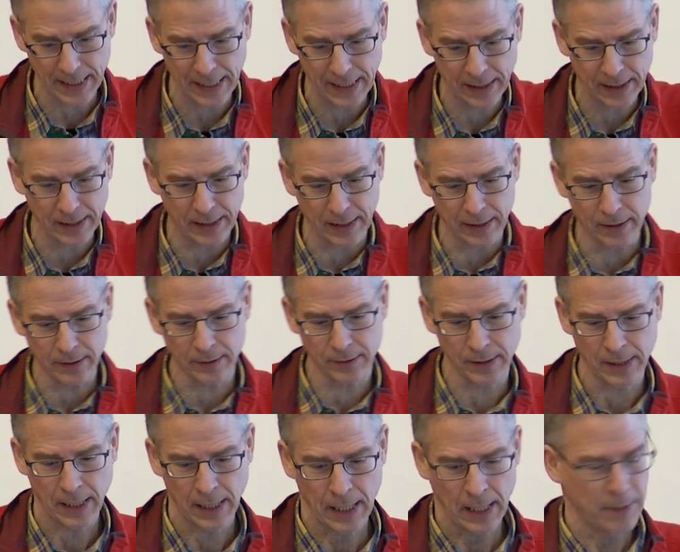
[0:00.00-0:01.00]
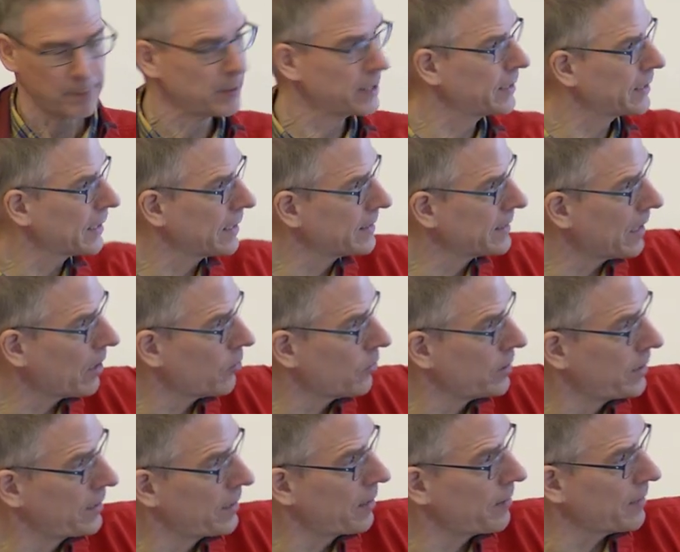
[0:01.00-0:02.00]
areas, particularly
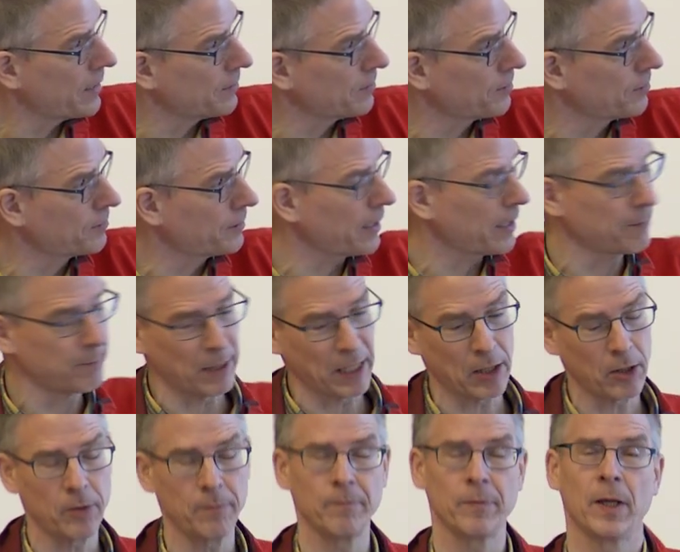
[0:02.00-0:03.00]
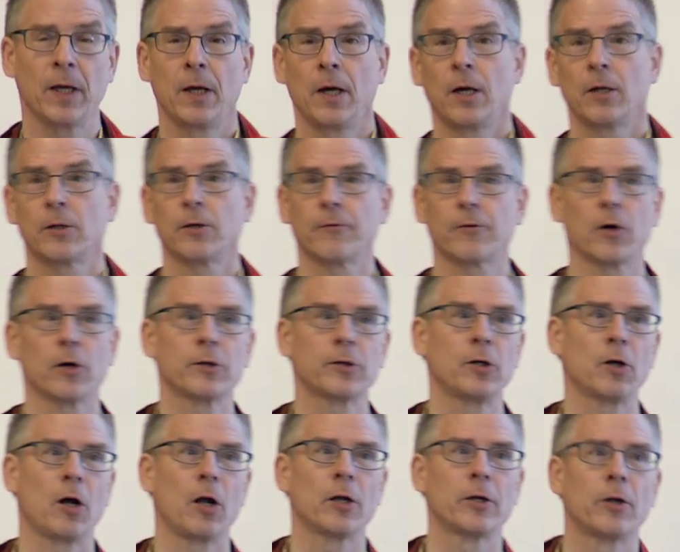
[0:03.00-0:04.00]
down here, that's the cerebellum. So of course
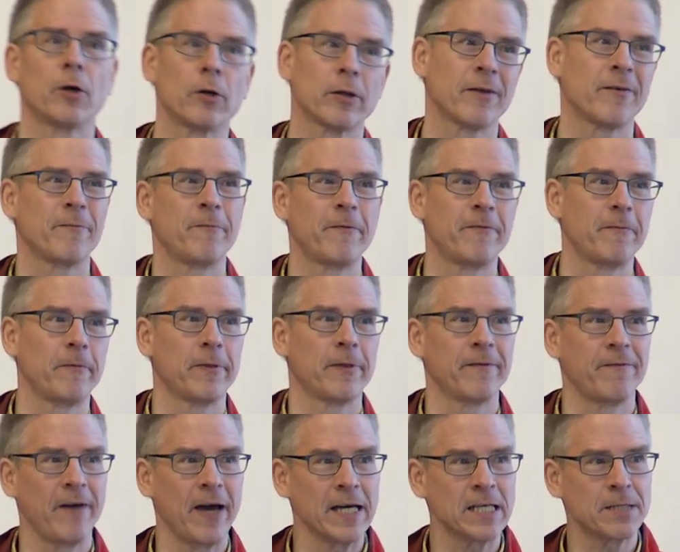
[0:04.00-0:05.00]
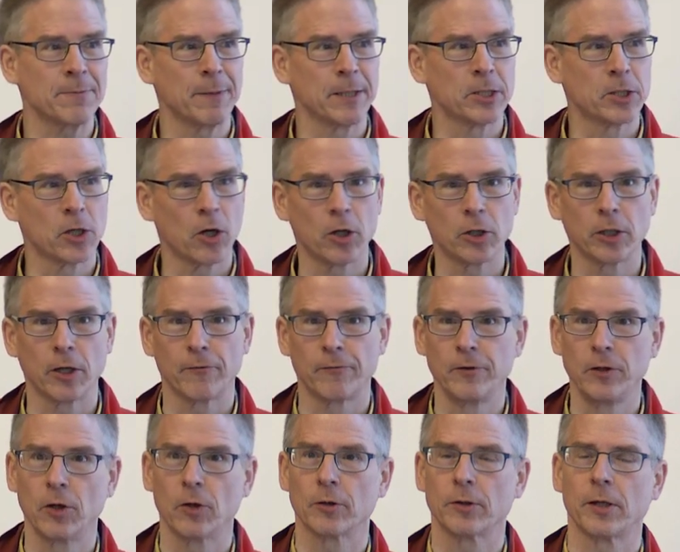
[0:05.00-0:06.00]
you all know the, the vast majority of
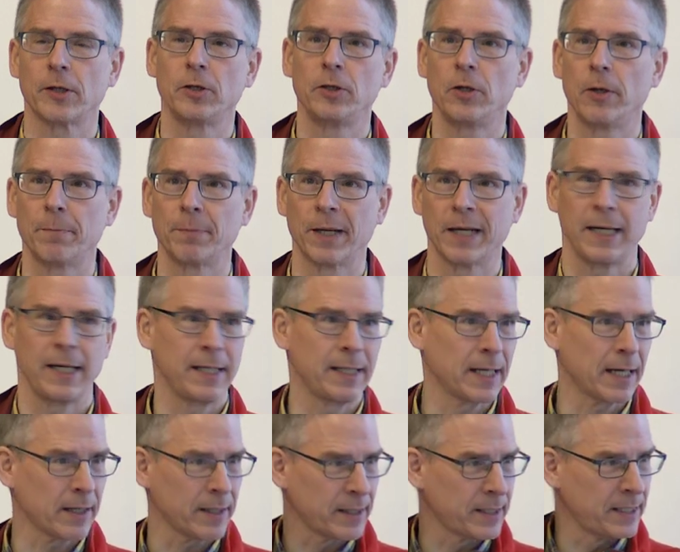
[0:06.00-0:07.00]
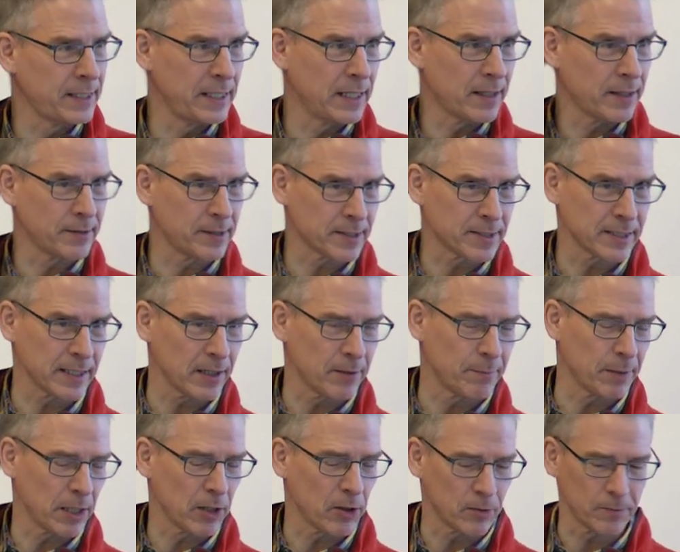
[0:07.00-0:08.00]
neurons in your brain are here in the
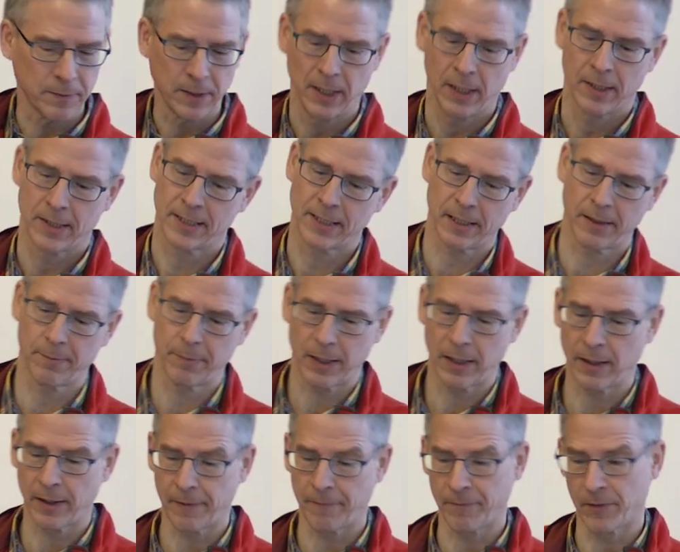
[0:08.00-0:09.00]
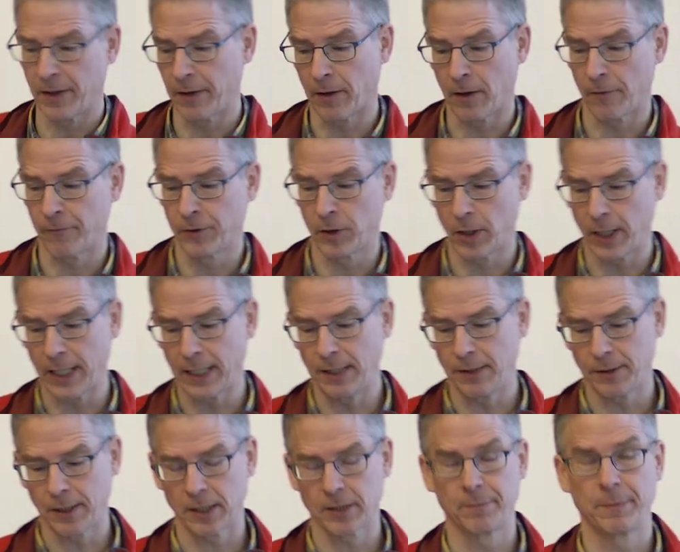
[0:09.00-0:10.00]
cerebellum. Cereb um, of your
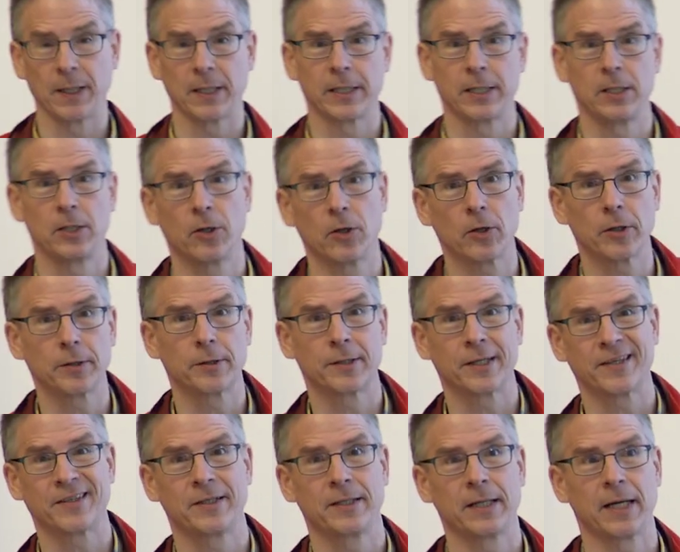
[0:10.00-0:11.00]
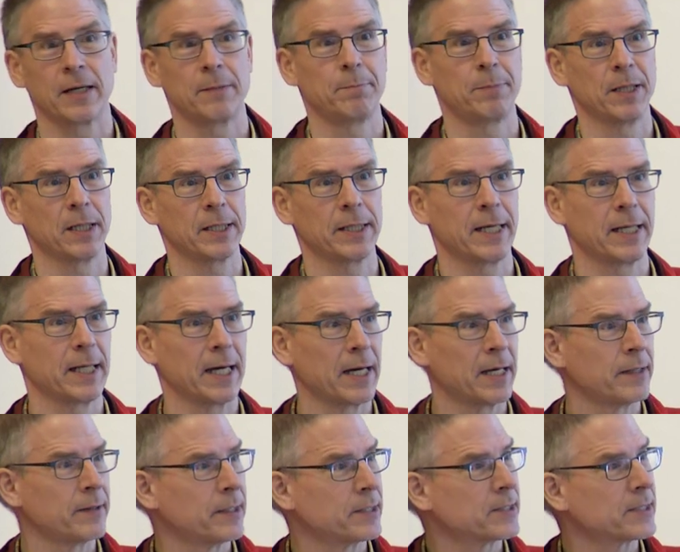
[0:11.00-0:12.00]
86 billion neurons, 69 billion
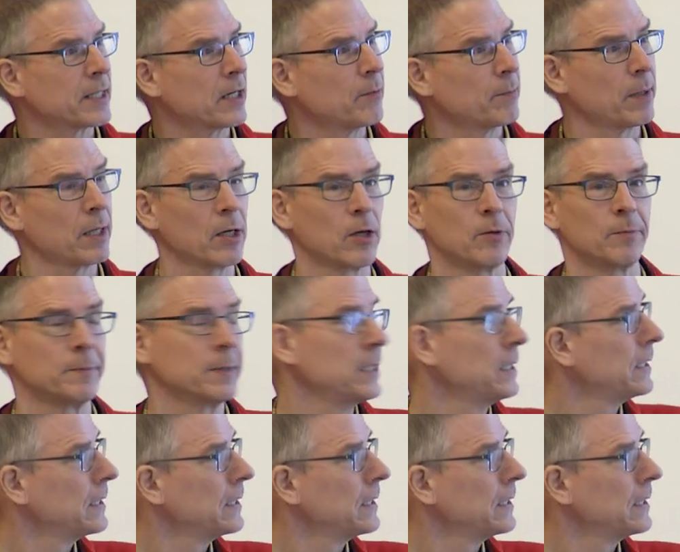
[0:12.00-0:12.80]
are in the cerebellum.